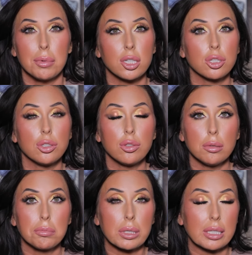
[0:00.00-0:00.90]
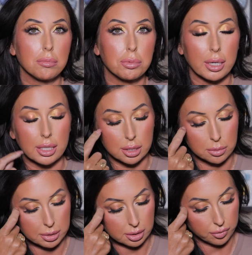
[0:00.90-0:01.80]
but they're usually pretty brand
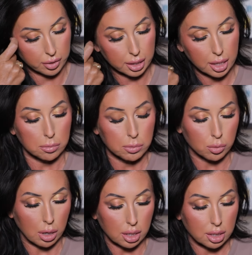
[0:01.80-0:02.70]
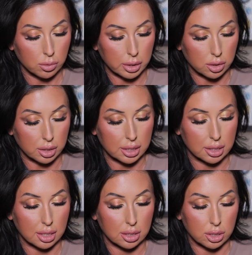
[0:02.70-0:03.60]
specific. So Moroccan Oil
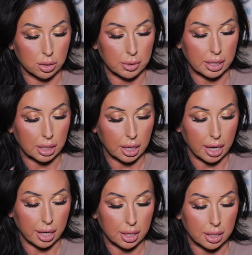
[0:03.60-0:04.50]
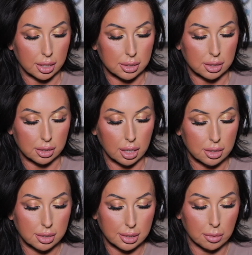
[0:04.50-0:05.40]
is doing a
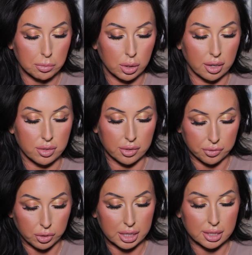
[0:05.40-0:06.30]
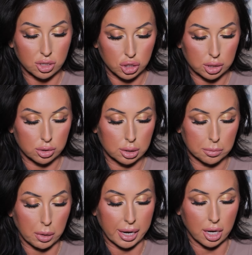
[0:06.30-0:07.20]
deluxe sample of the Frizz Shield
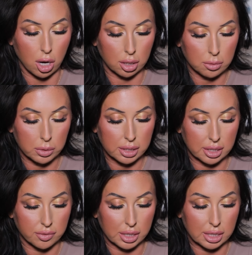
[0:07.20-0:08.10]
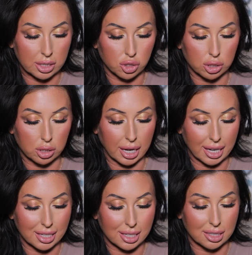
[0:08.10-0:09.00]
Spray All-in-One Leave-In Conditioner
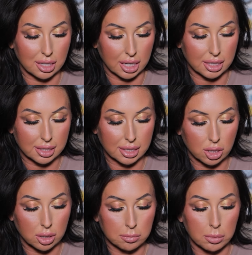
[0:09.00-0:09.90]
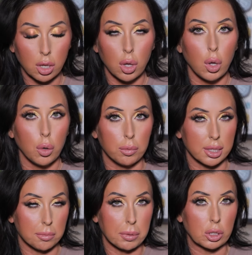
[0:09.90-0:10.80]
and Night Serum
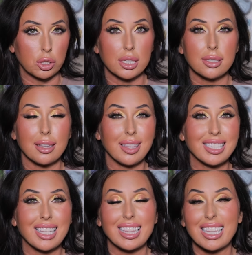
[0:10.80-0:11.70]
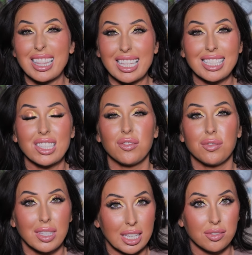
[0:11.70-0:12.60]
with a purchase. And they say that this
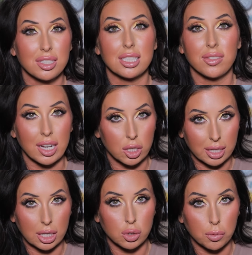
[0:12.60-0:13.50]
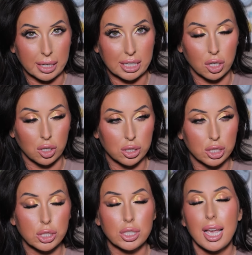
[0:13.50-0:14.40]
gift is valued at twenty
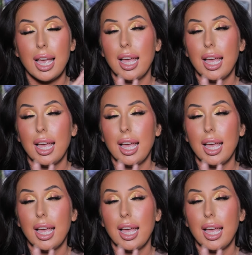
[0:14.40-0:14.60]
dollars.